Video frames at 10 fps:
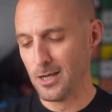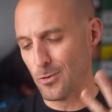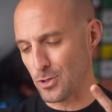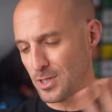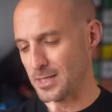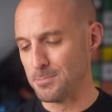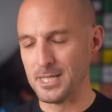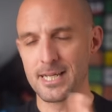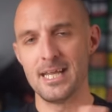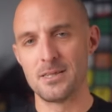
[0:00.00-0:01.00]
which does
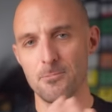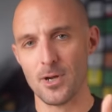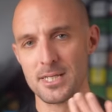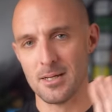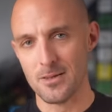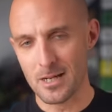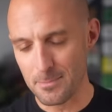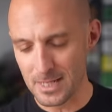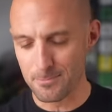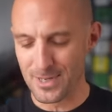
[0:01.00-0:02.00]
mitigate the price a little bit,